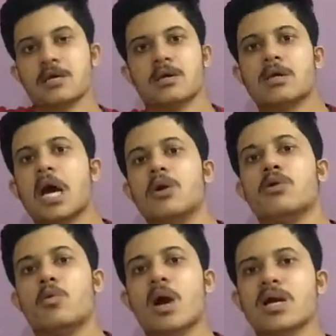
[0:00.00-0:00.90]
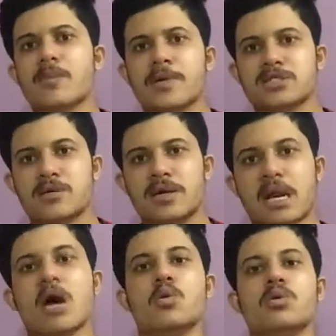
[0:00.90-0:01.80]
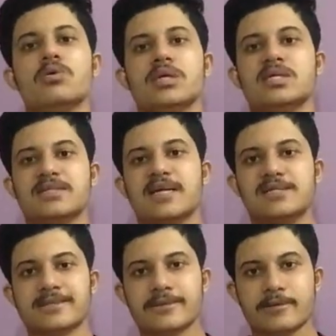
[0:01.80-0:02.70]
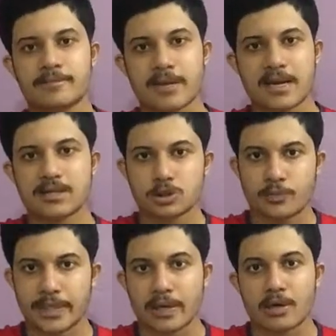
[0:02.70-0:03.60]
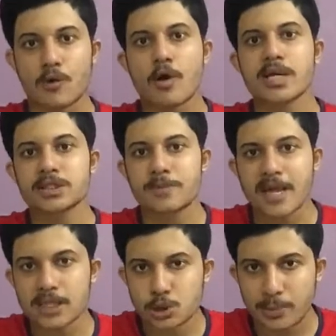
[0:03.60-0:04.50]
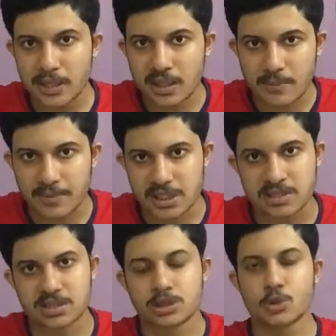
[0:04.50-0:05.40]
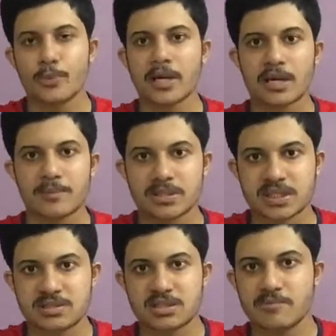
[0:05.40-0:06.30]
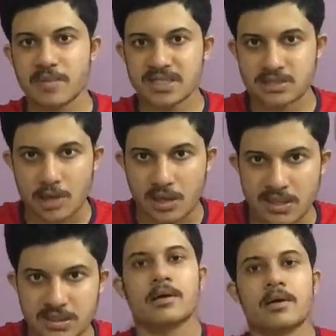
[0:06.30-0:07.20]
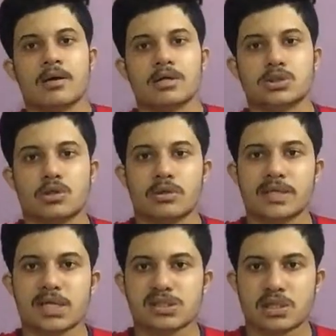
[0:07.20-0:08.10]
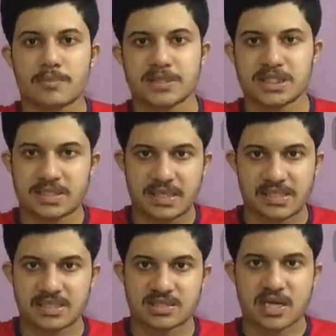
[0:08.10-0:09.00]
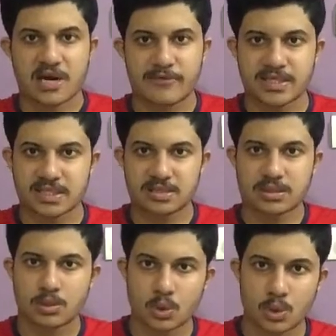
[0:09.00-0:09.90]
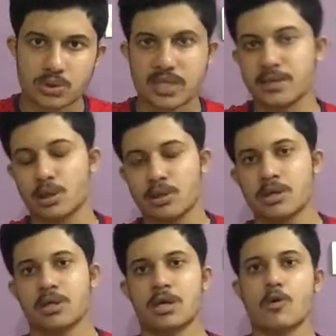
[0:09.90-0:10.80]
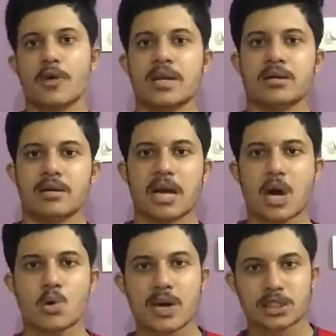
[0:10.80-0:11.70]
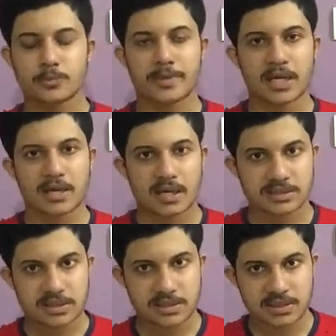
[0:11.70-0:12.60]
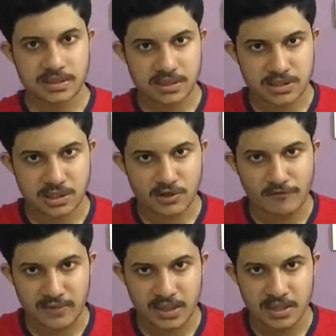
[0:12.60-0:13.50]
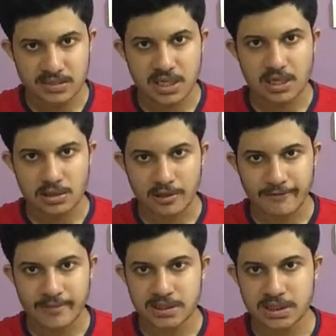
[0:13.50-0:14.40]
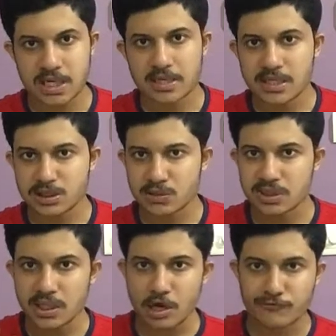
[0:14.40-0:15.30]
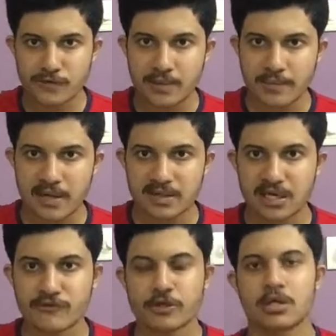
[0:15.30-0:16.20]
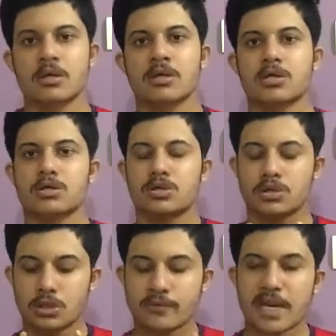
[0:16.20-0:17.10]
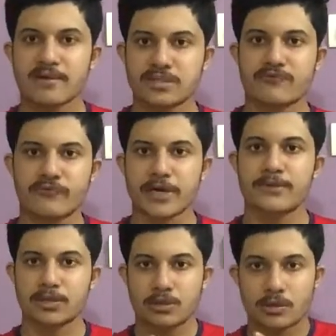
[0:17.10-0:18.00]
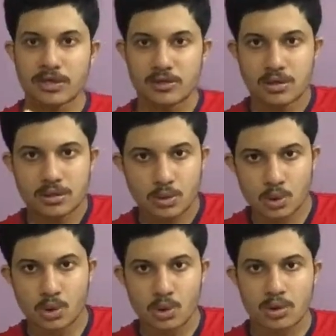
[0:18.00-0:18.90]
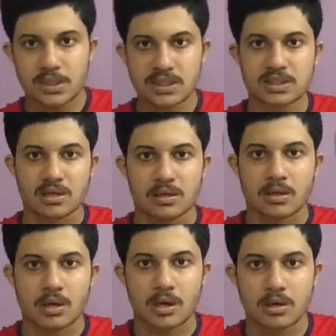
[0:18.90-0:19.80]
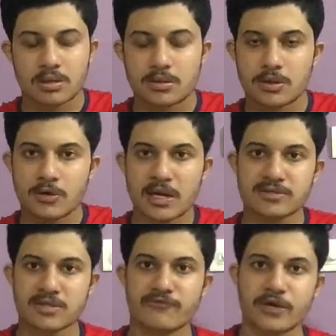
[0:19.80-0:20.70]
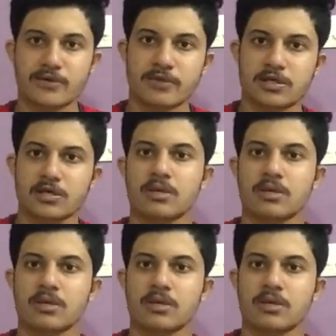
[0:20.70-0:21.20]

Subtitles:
Now what happens when Rahu is conjuncted with planet Jupiter? Now what does planet Jupiter represents? Jupiter represents immense knowledge, so it also represents teachers, advisors, gurus and all. Now when Rahu and Jupiter are conjuncted in the 6th house of D9 chart or navamsa chart, it shows that after a married life you will have some fight with you and your guru, teacher, or you will have some fight with your